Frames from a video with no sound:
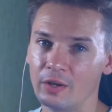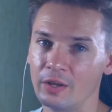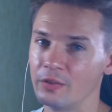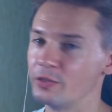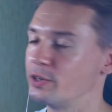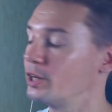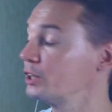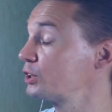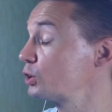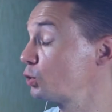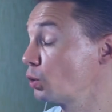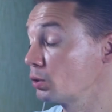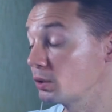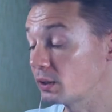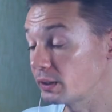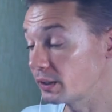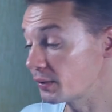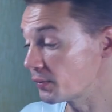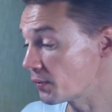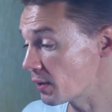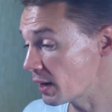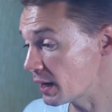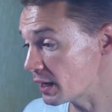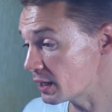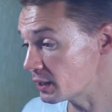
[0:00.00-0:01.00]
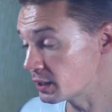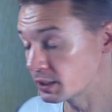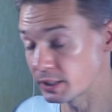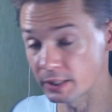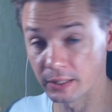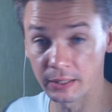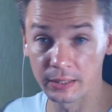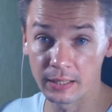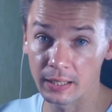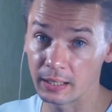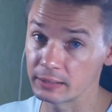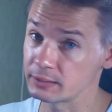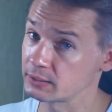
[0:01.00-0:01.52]
And that's totally right,
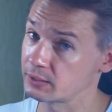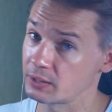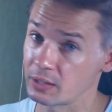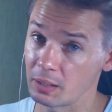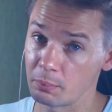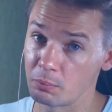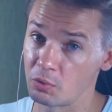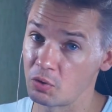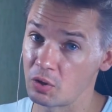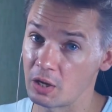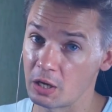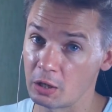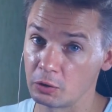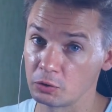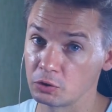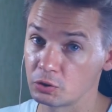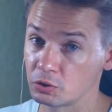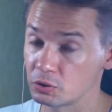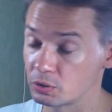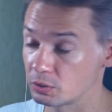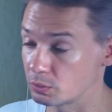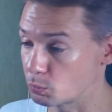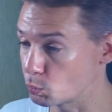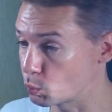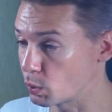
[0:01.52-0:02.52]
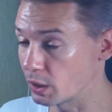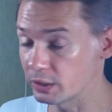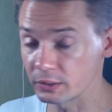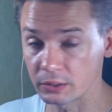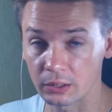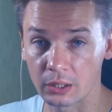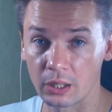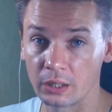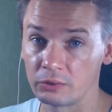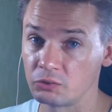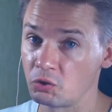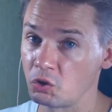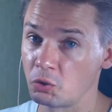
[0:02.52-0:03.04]
he does thumb around
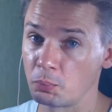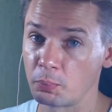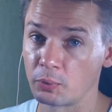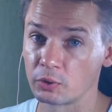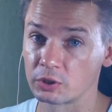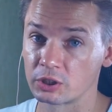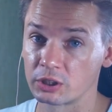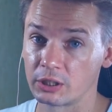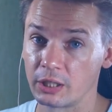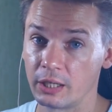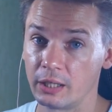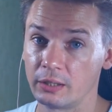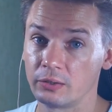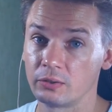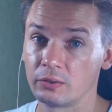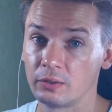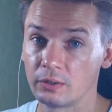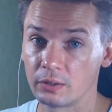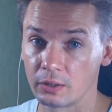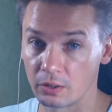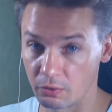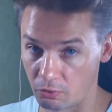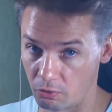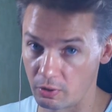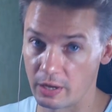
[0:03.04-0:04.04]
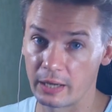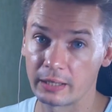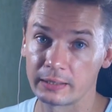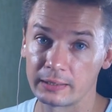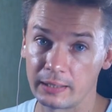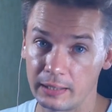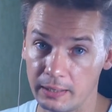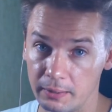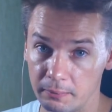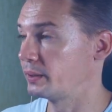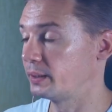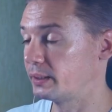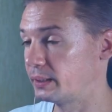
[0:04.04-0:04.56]
100%
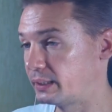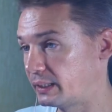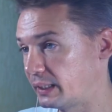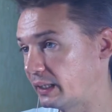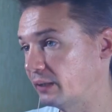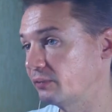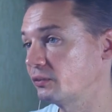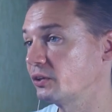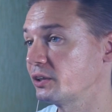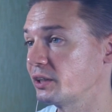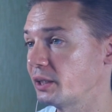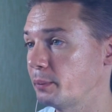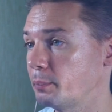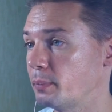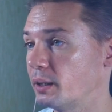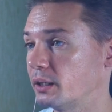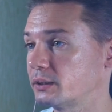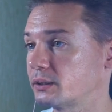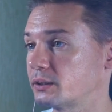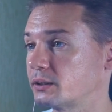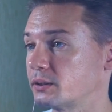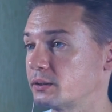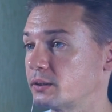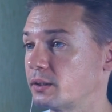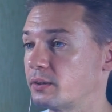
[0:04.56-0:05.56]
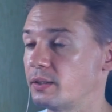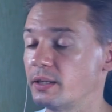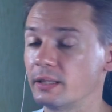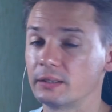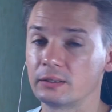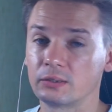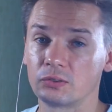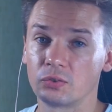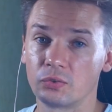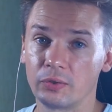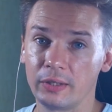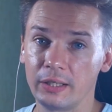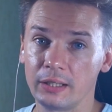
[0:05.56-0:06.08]
correctly. He definitely mastered
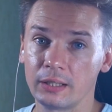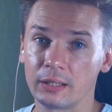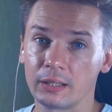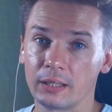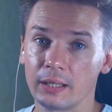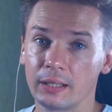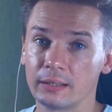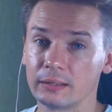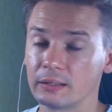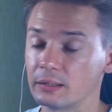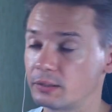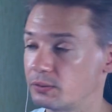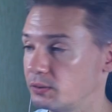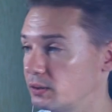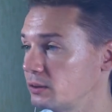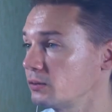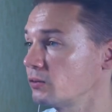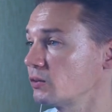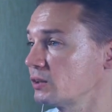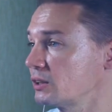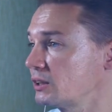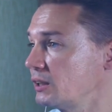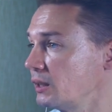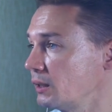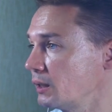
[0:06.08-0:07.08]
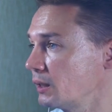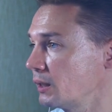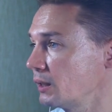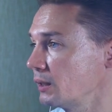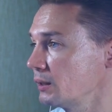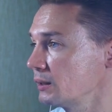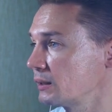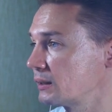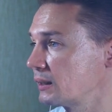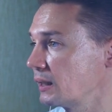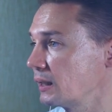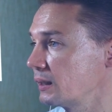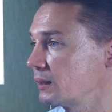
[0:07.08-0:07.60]
that trick and Aritra
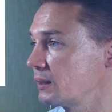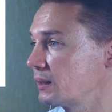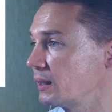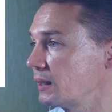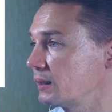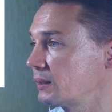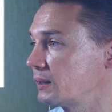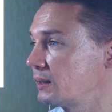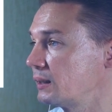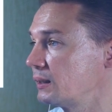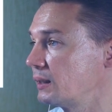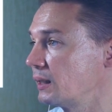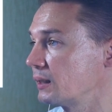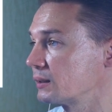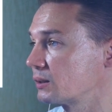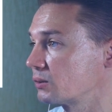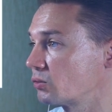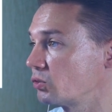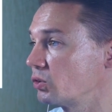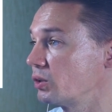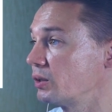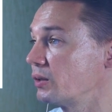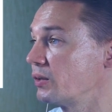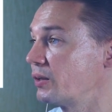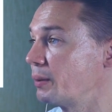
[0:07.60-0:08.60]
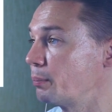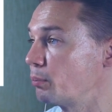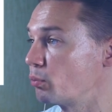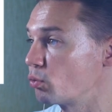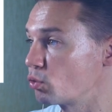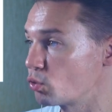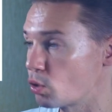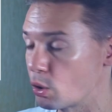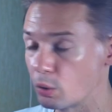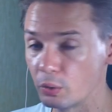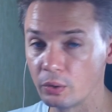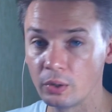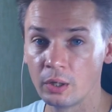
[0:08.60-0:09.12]
Sinha said that he does them
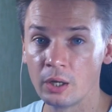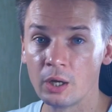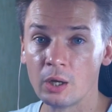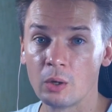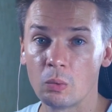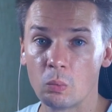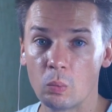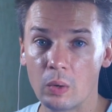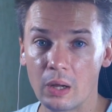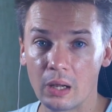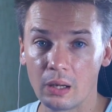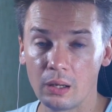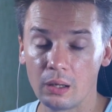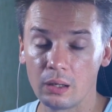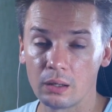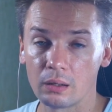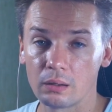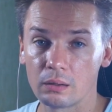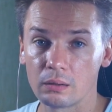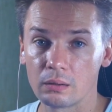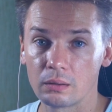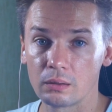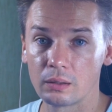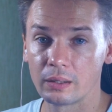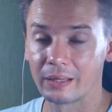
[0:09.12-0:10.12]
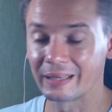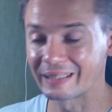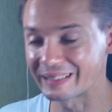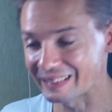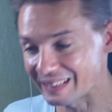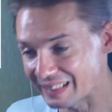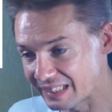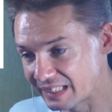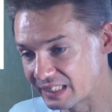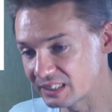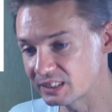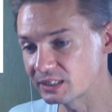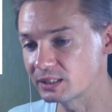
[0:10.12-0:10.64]
wrong, well, at
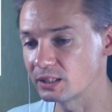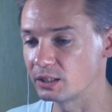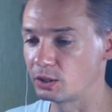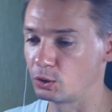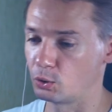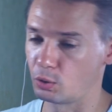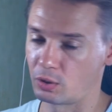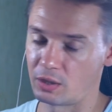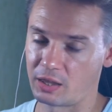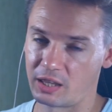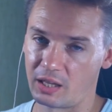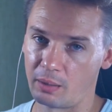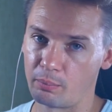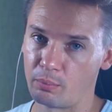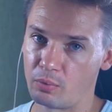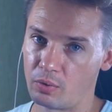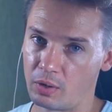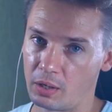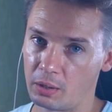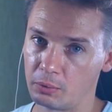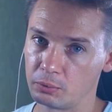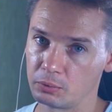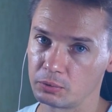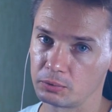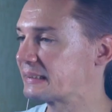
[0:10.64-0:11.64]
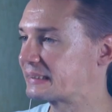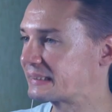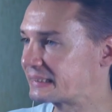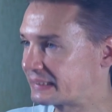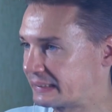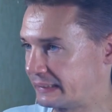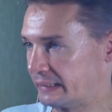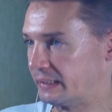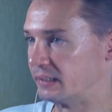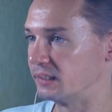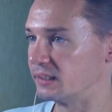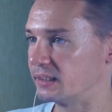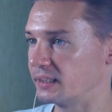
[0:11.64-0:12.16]
least not thumb around.
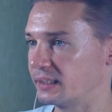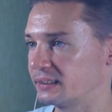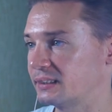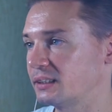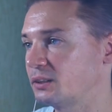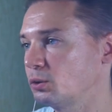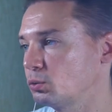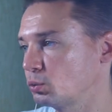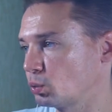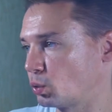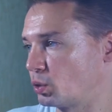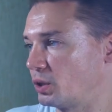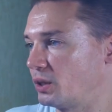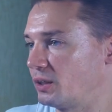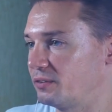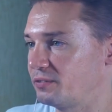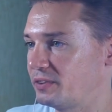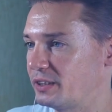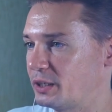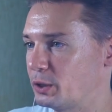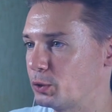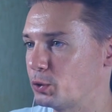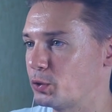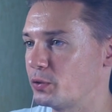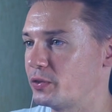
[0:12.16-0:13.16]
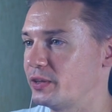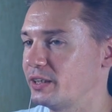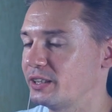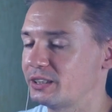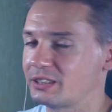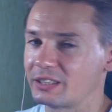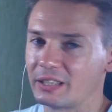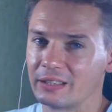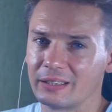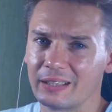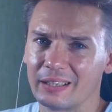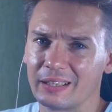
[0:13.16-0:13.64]
Still, as a tutorial video, these